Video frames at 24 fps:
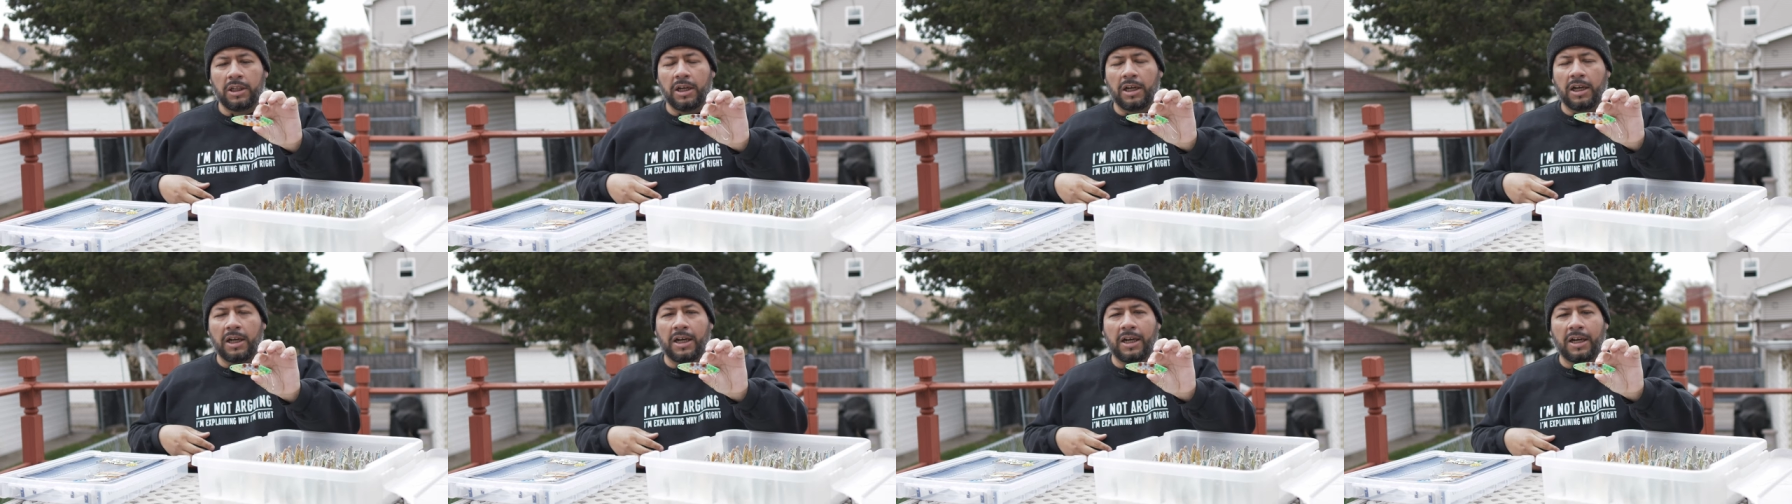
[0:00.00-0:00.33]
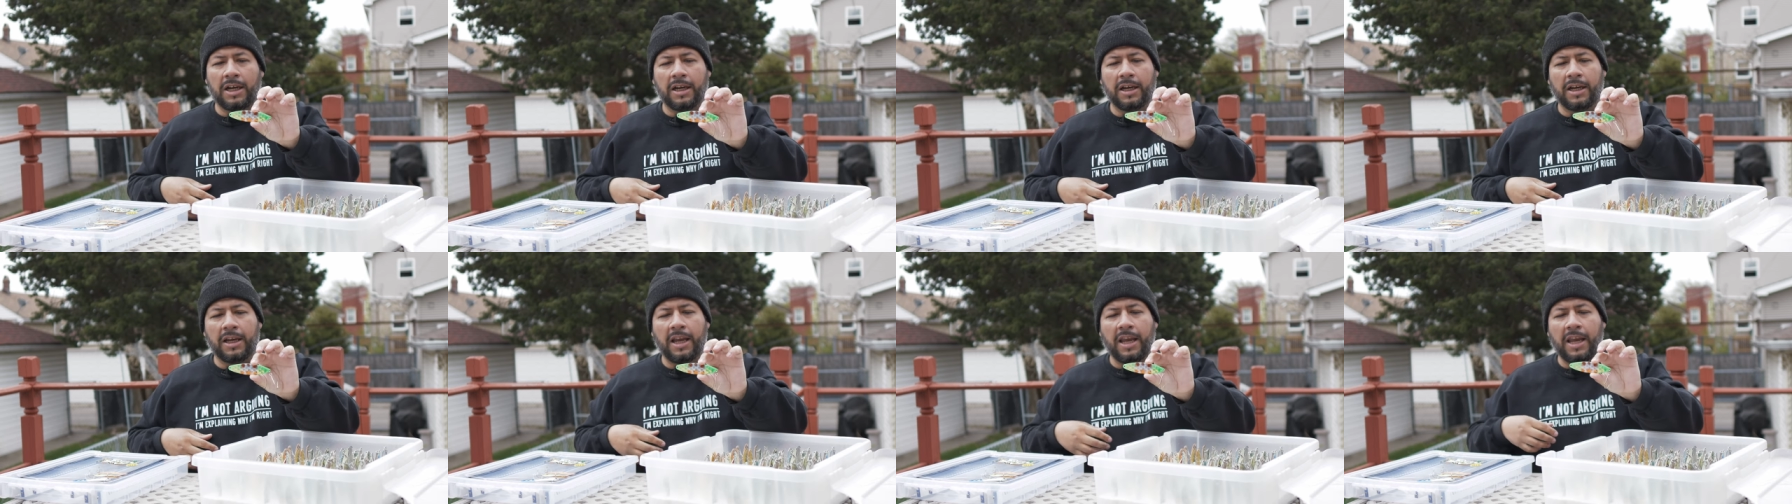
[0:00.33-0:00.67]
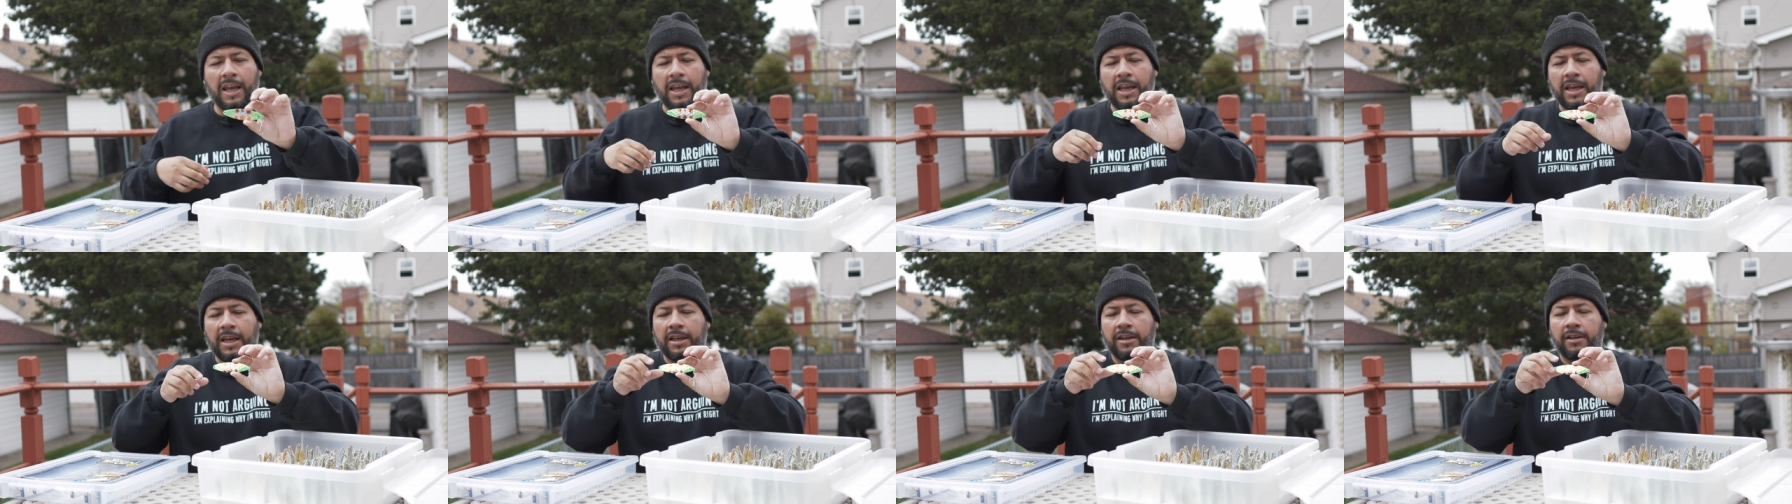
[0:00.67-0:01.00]
Uh,
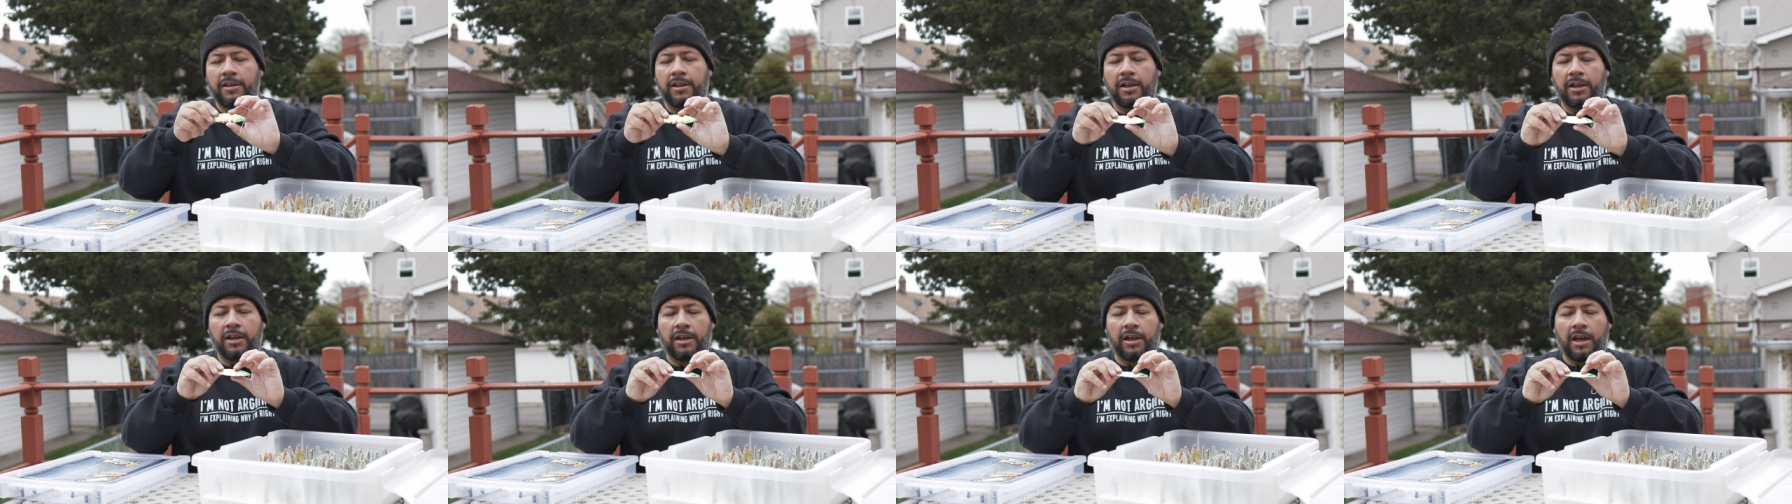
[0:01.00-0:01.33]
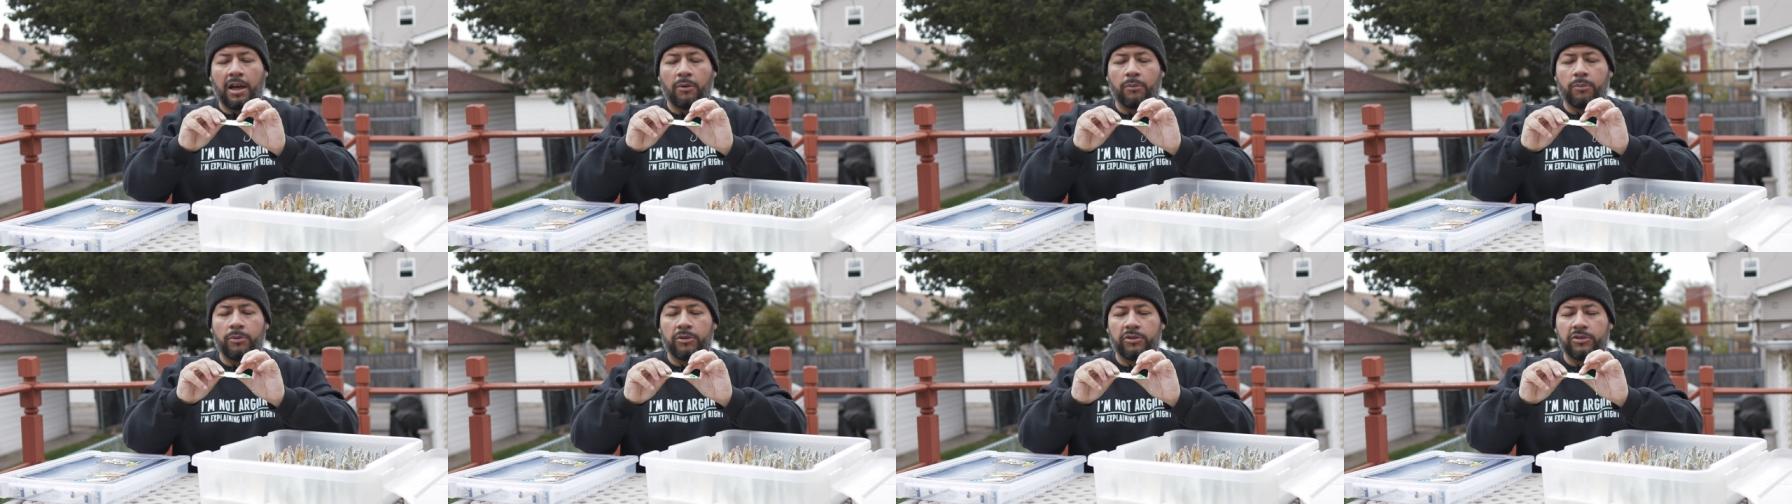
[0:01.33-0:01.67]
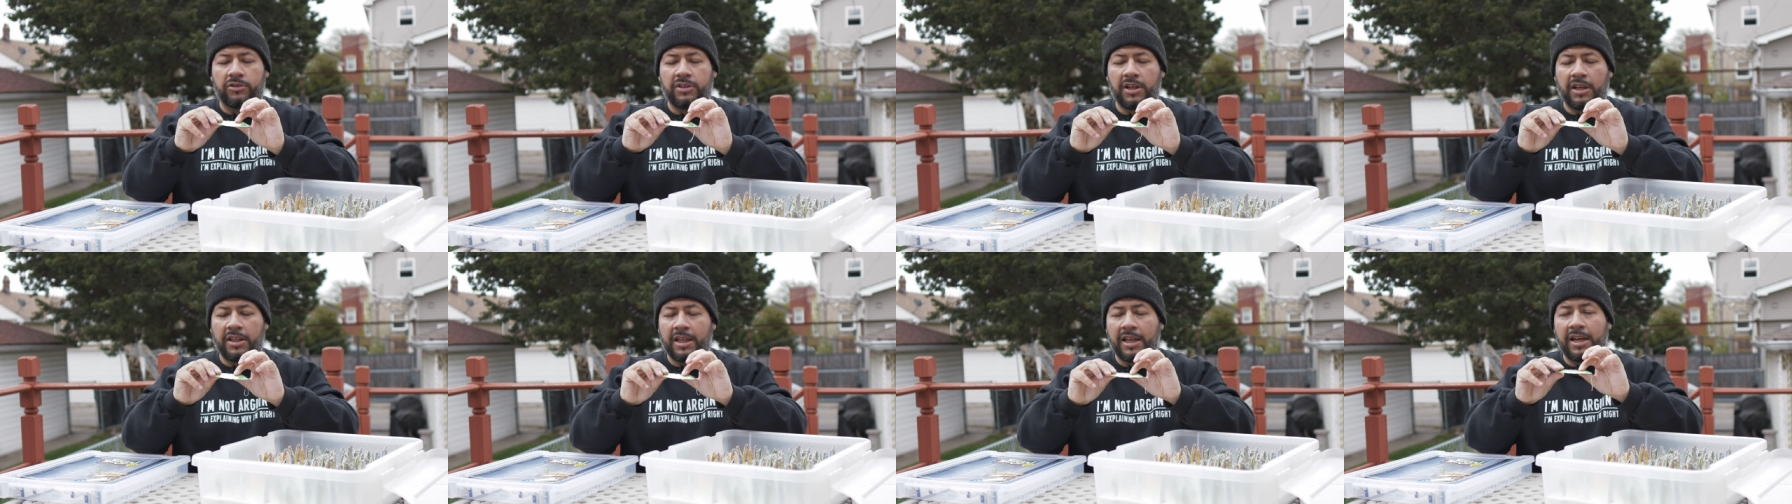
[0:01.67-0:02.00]
and uh, I will
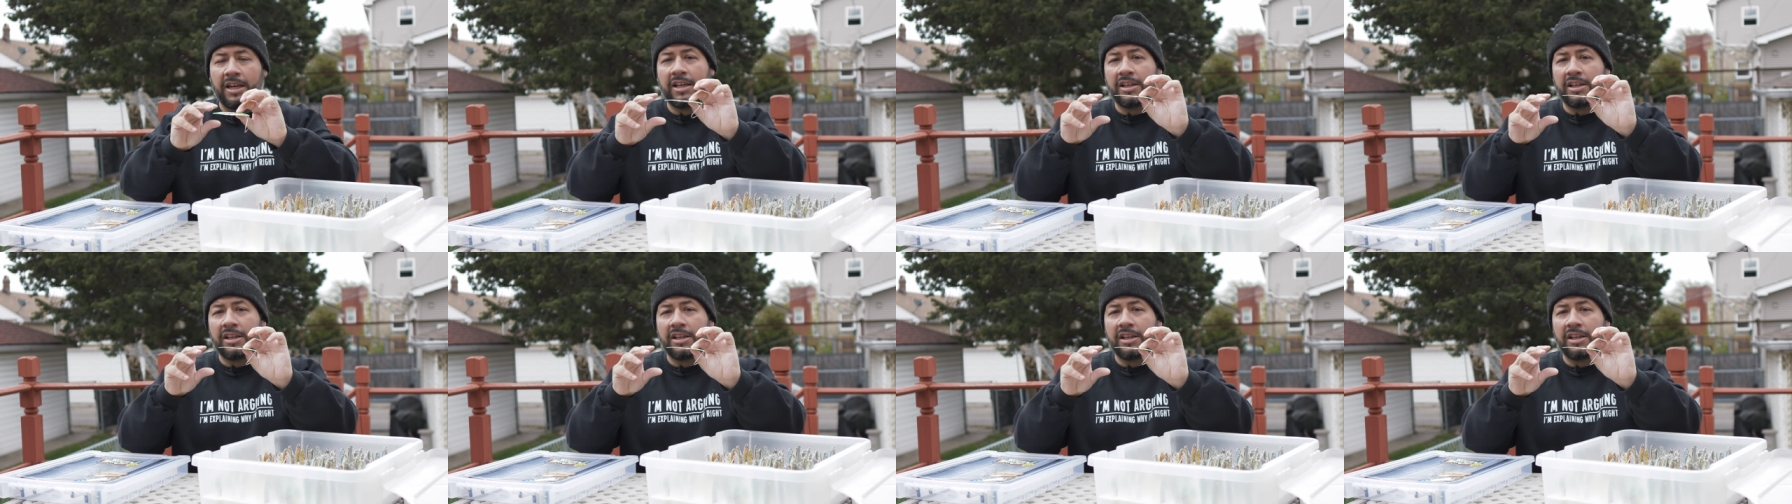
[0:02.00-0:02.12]
say that